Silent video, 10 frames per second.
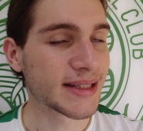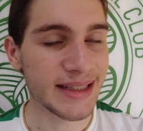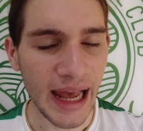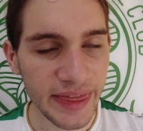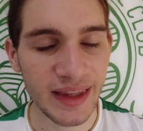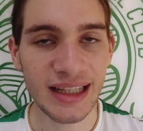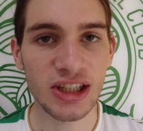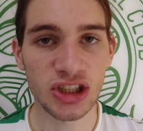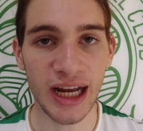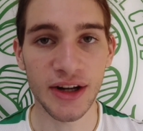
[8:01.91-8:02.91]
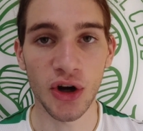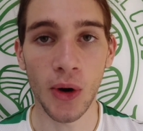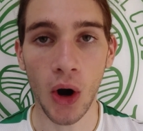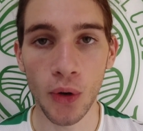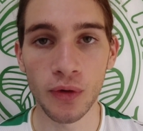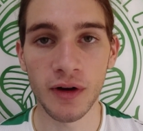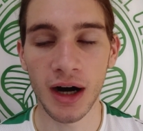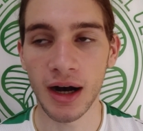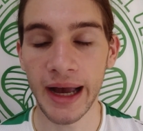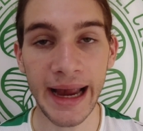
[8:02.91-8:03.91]
deathly shadow
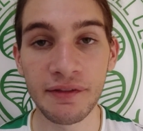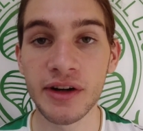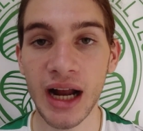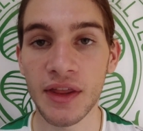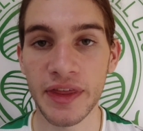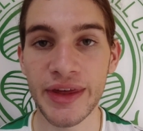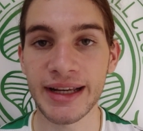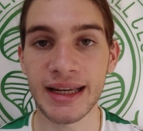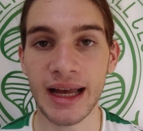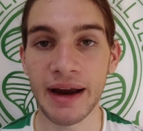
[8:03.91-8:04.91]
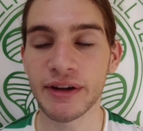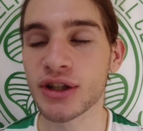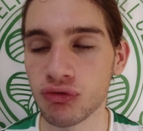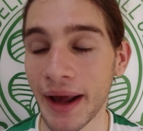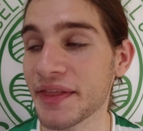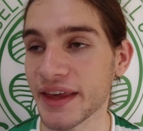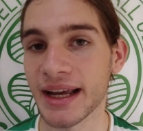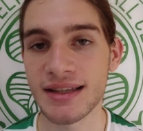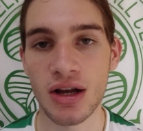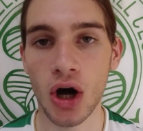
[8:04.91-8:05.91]
over every other thing, every great thing
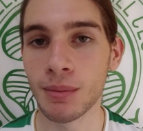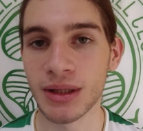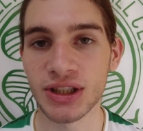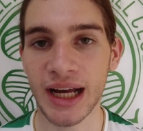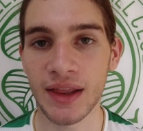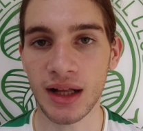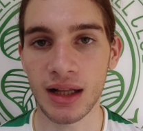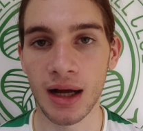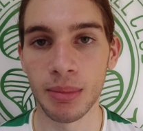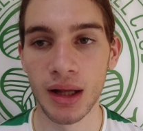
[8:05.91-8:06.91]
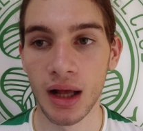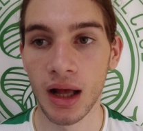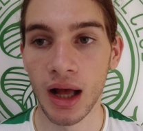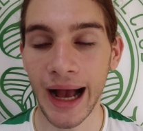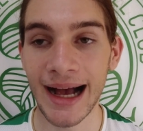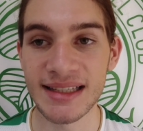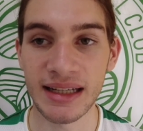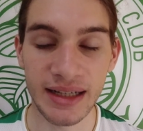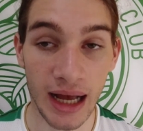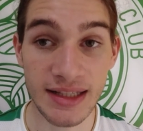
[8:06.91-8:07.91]
he's accomplished at the club as
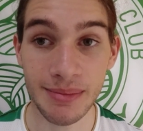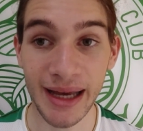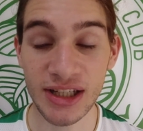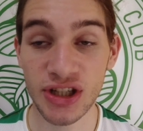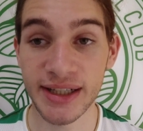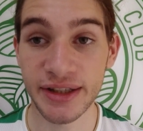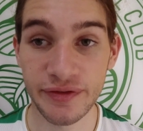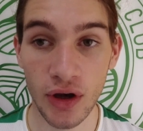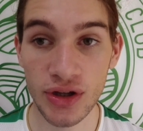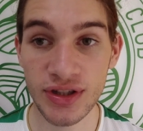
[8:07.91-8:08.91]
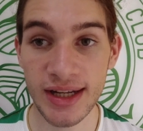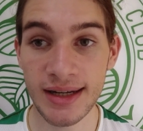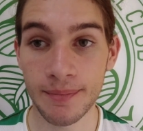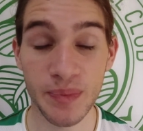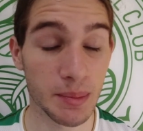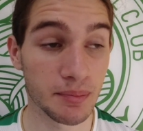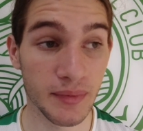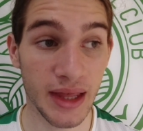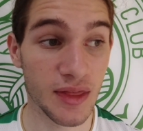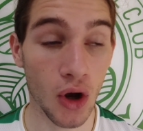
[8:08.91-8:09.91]
a manager in his first stint,
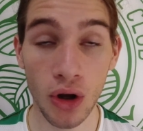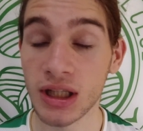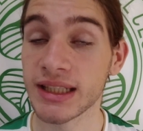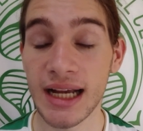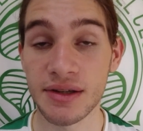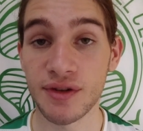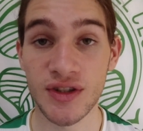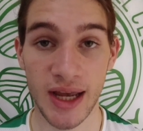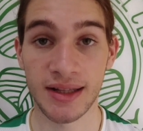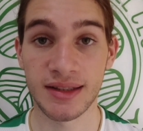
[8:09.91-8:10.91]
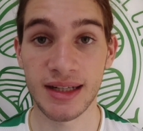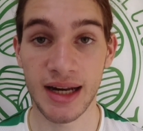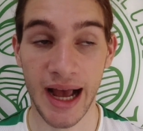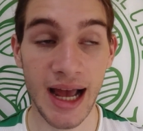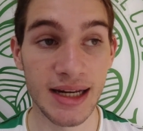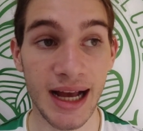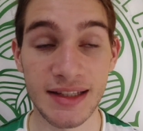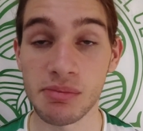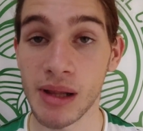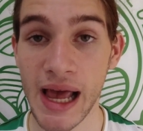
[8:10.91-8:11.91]
the early days of his second stint, and
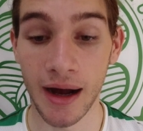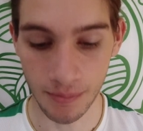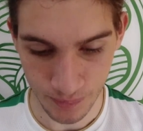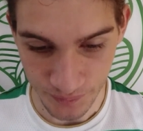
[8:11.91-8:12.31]
as a player.